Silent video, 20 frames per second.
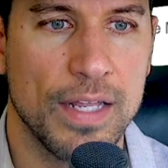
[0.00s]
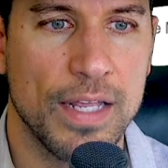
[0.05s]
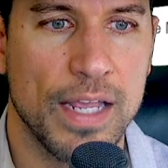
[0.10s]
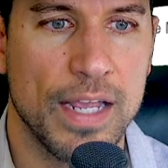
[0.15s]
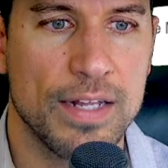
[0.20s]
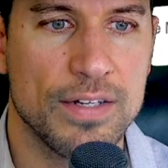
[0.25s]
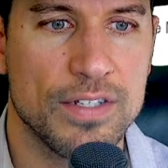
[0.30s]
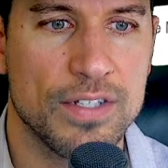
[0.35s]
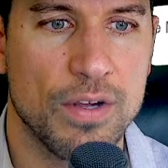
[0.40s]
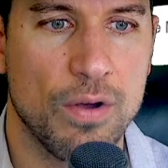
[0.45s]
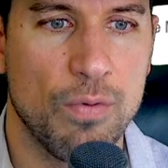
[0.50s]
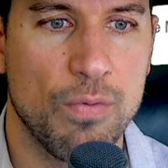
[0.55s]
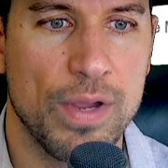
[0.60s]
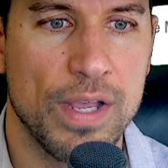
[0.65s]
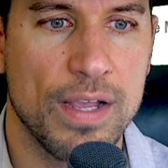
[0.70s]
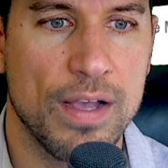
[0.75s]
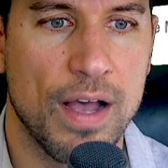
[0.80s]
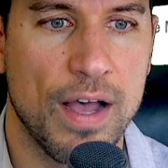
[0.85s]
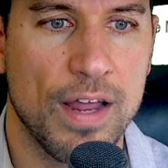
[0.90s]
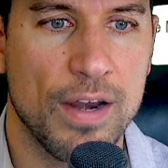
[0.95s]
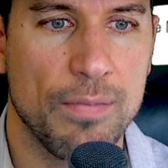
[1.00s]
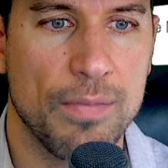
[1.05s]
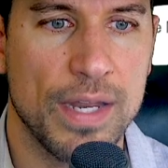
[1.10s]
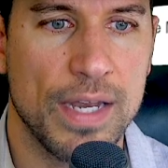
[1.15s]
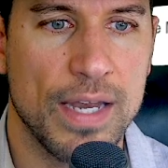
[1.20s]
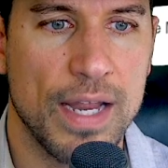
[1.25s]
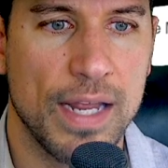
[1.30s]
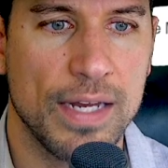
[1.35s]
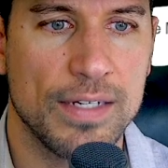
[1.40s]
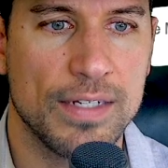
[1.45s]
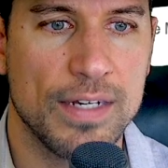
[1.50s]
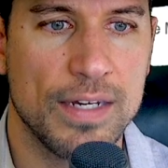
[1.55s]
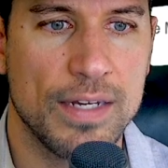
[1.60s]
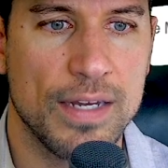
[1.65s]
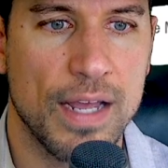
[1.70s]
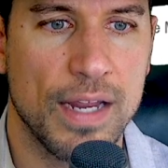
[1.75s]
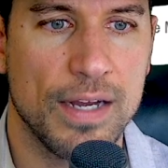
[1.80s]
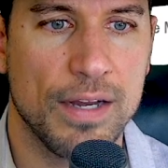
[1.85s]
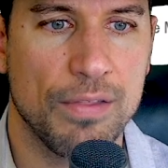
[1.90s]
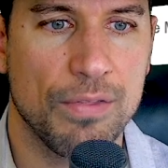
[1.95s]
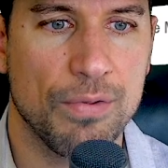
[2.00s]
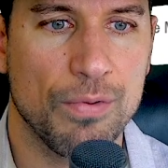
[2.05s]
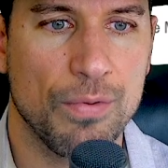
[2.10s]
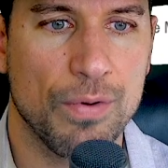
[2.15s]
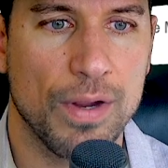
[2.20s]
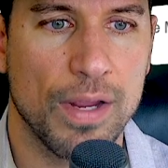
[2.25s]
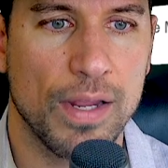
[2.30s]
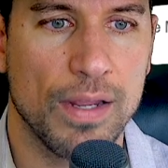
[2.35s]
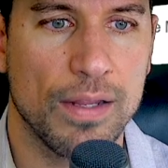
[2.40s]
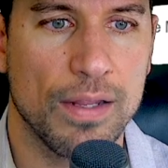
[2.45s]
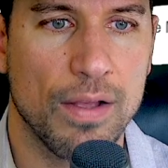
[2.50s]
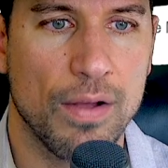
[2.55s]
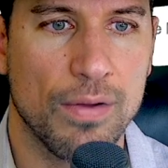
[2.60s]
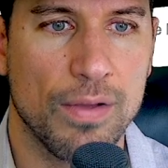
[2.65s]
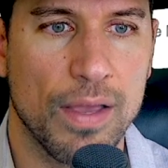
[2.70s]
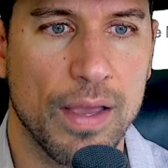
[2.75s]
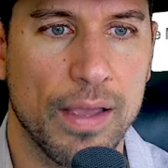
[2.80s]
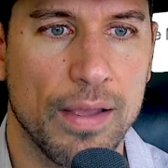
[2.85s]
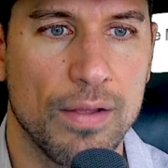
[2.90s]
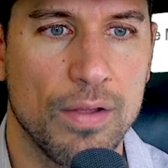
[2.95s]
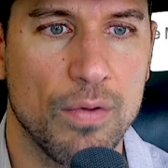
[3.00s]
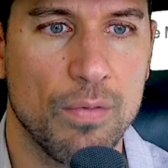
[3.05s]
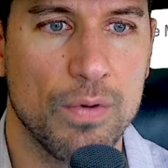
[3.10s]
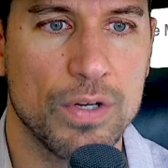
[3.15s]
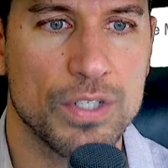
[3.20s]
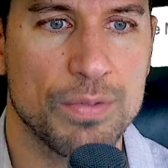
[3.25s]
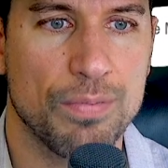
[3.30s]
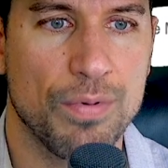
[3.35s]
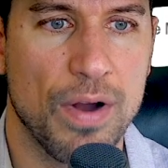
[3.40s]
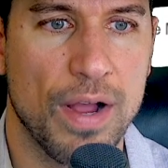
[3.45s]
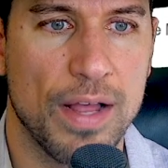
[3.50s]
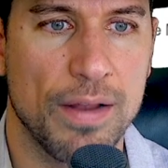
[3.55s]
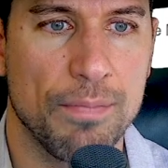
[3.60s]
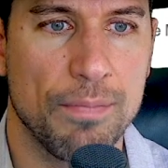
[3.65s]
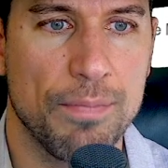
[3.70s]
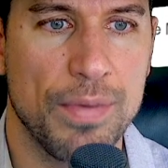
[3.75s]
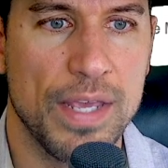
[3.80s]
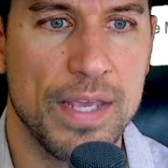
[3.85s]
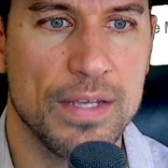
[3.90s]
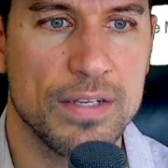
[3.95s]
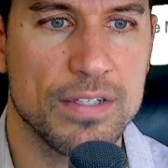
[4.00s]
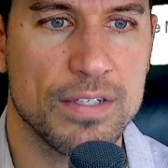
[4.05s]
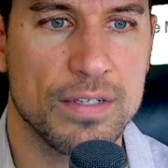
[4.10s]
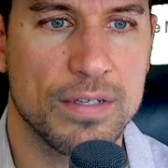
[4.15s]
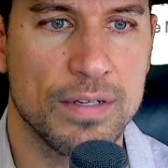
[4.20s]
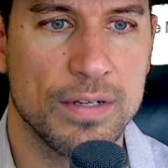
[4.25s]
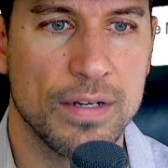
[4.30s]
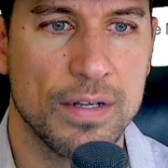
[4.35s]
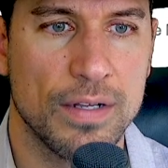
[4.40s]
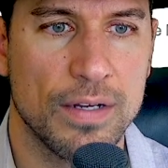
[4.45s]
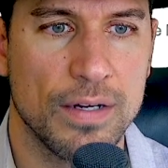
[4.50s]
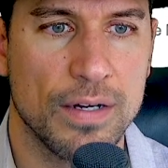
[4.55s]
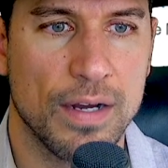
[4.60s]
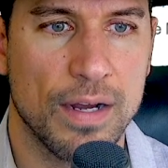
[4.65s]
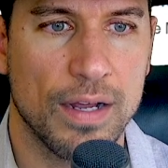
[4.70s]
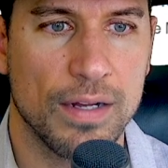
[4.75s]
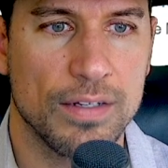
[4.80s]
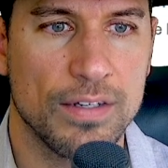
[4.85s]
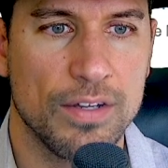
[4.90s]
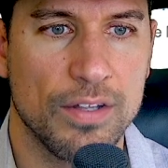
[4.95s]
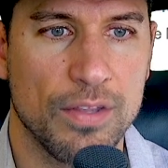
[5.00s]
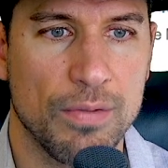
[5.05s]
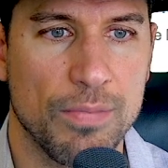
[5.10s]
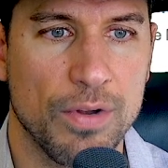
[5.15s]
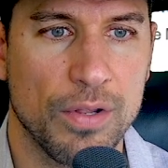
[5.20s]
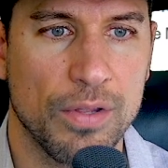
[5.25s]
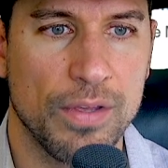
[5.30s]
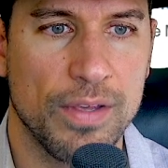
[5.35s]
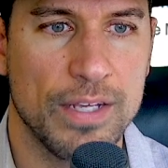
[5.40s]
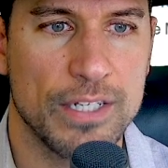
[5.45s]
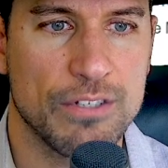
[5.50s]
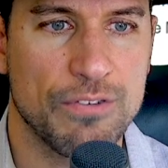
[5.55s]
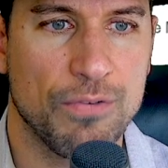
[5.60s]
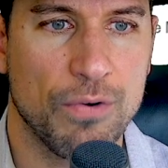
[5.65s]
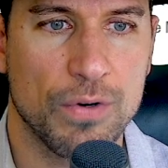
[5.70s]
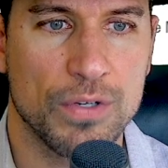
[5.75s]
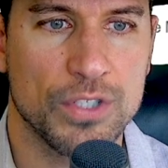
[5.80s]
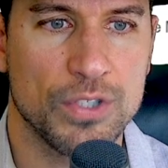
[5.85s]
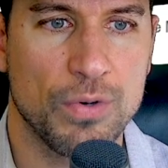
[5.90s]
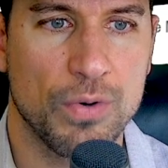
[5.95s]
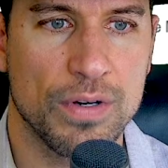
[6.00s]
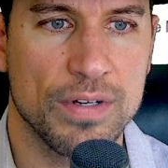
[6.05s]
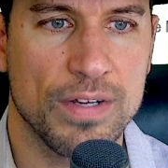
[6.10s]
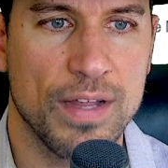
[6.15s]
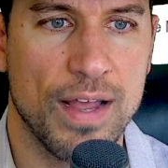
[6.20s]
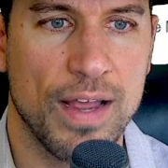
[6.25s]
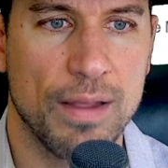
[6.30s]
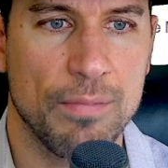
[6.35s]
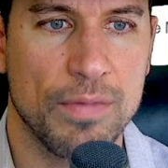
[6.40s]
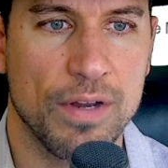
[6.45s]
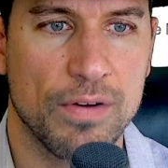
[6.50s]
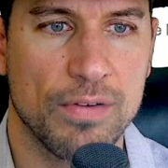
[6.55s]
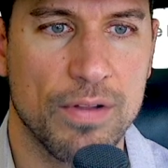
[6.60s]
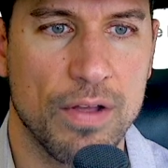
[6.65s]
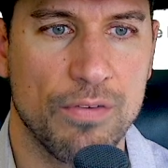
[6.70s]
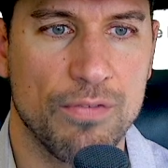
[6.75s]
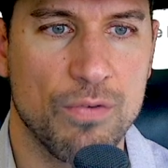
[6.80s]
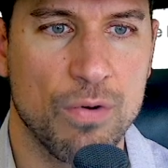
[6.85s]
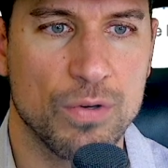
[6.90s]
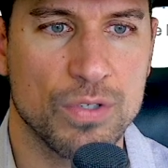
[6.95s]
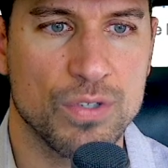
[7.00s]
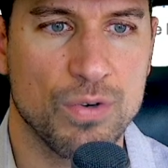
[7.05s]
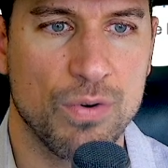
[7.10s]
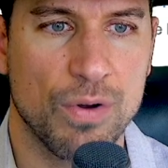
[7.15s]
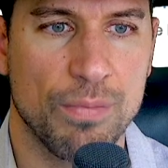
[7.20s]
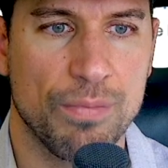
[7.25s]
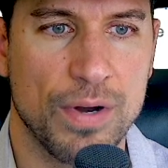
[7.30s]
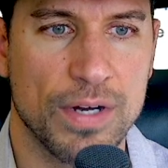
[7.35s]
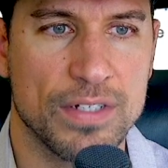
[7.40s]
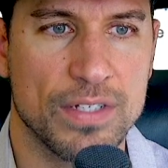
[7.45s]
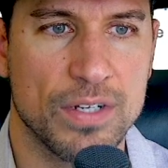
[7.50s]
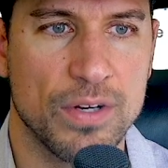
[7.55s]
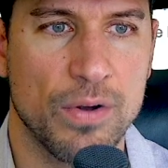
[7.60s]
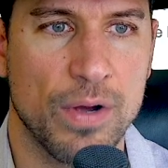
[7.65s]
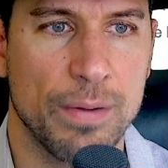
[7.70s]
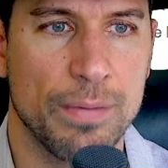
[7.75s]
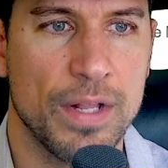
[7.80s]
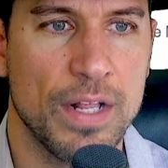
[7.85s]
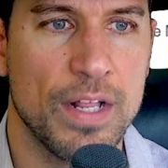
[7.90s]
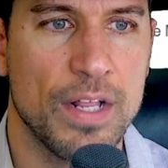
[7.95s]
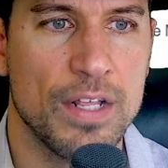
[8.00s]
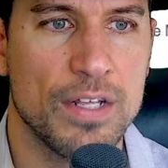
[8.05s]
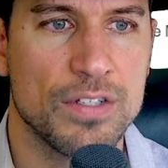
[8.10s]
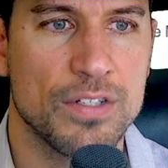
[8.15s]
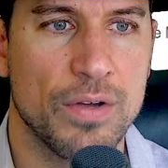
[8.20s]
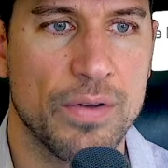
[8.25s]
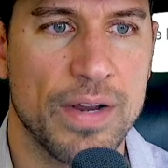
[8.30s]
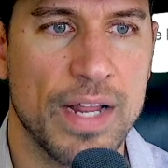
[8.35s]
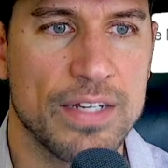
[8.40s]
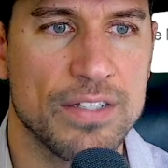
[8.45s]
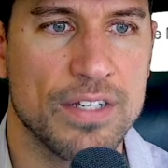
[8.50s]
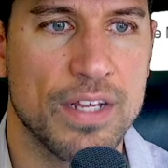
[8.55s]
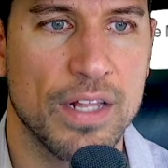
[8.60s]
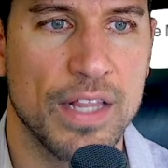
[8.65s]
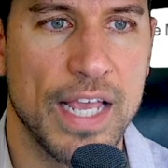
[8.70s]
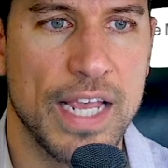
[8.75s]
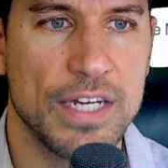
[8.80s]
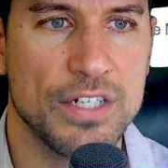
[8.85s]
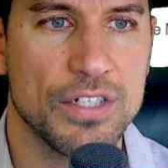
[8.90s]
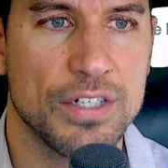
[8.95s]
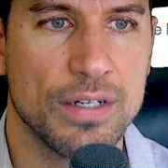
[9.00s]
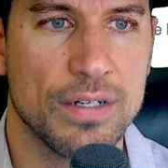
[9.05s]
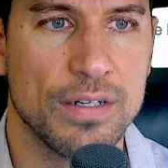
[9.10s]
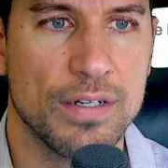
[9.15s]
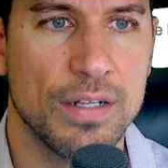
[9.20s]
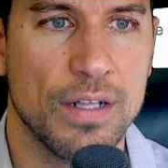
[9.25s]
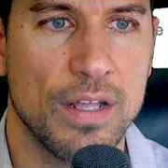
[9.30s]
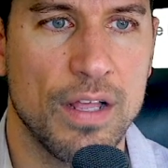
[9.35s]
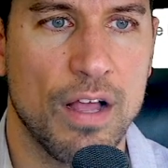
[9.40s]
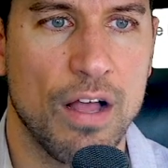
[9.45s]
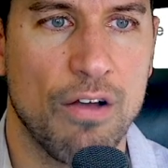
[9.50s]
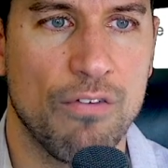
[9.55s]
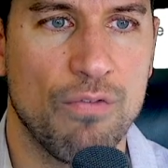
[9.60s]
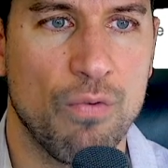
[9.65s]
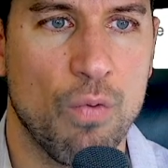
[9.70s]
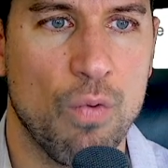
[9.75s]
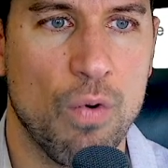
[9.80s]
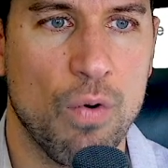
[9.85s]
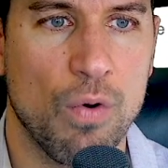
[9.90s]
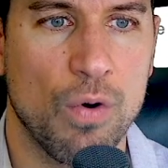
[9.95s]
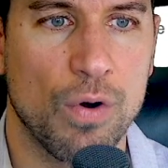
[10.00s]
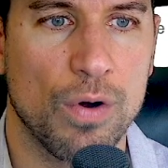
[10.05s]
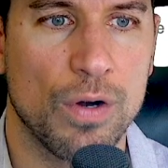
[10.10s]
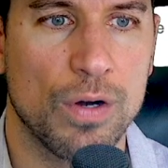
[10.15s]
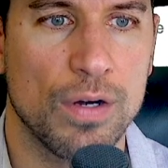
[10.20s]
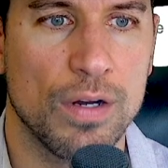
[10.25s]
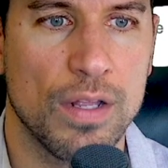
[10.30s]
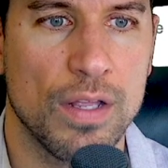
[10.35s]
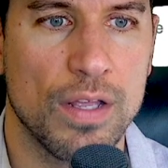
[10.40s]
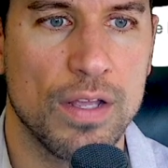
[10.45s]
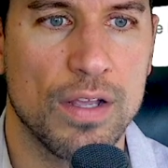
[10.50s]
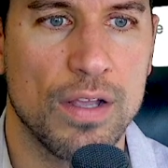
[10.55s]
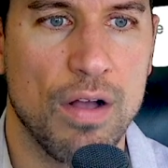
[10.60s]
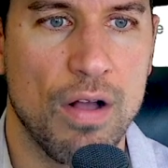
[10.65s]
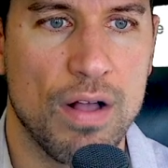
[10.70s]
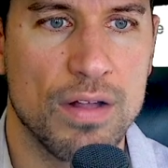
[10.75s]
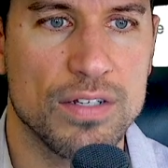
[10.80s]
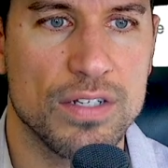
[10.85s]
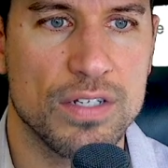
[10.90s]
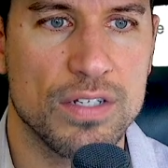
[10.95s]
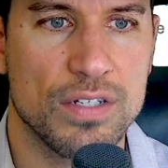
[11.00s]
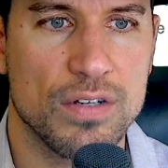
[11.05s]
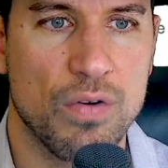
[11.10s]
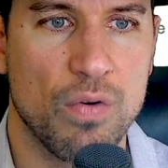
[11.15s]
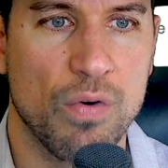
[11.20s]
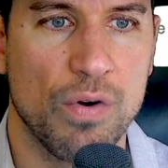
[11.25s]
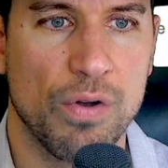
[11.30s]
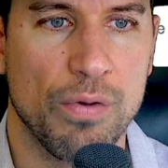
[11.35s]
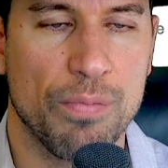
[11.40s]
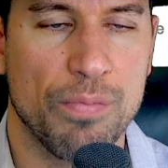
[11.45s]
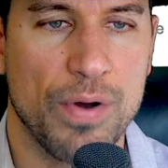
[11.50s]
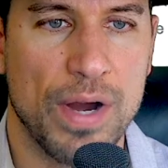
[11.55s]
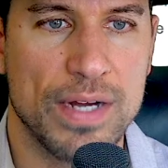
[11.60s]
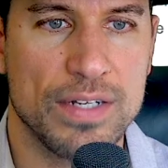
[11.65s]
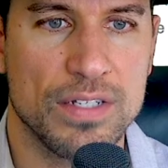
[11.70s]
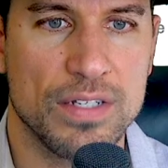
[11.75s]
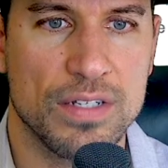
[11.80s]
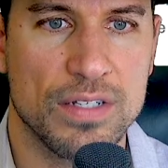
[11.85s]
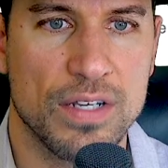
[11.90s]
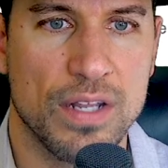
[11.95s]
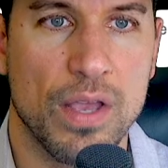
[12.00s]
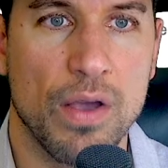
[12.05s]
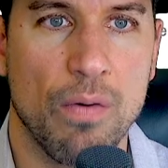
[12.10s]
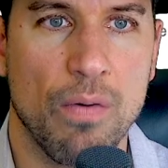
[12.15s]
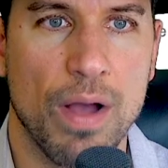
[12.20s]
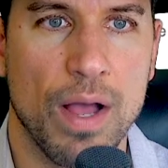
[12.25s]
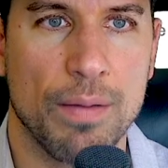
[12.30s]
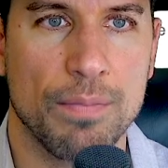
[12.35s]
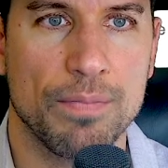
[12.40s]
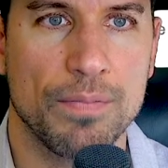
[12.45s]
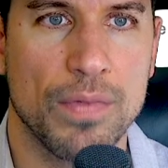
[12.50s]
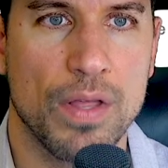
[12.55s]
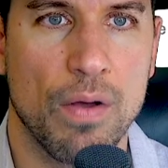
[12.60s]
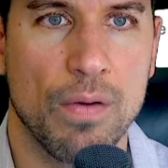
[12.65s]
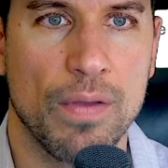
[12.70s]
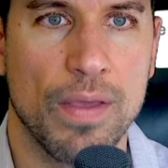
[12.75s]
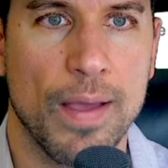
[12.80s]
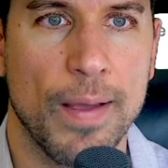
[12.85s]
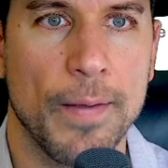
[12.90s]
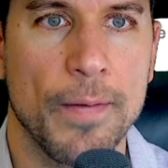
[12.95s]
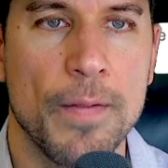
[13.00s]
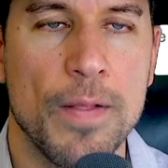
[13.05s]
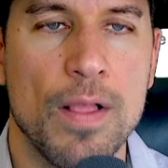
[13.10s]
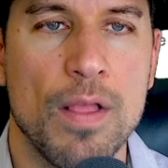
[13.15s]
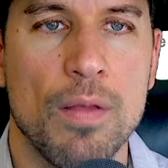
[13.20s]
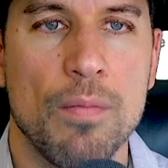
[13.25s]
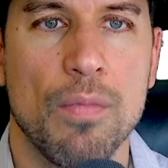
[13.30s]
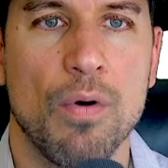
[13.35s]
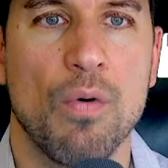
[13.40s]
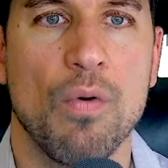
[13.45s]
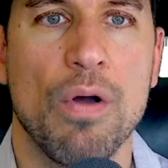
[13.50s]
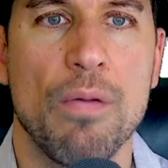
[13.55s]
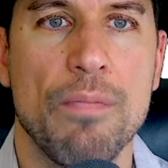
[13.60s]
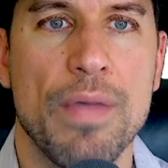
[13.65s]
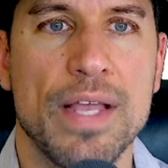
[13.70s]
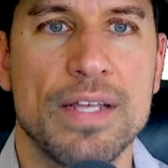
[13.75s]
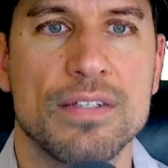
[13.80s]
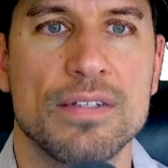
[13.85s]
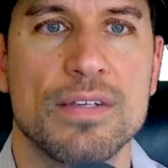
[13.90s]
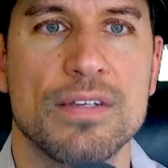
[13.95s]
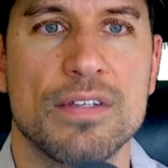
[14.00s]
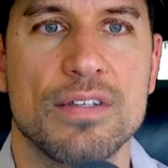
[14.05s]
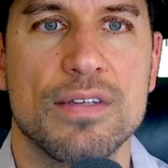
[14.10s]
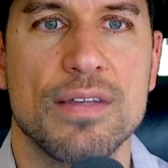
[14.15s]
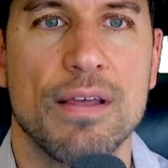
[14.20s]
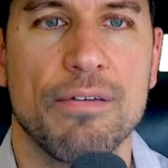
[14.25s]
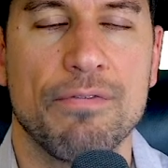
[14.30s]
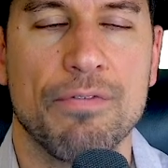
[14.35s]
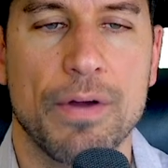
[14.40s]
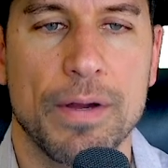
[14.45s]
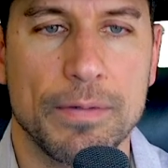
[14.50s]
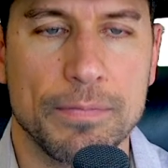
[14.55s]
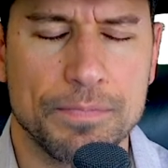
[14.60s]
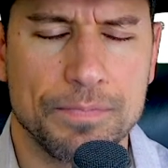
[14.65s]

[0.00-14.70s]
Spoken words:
And so we caught him in 1993, okay, which brought peace to the Middle East for a short time. And, of course, oil prices go up. So an escalation of war causes oil prices to go up, okay? But what makes this different?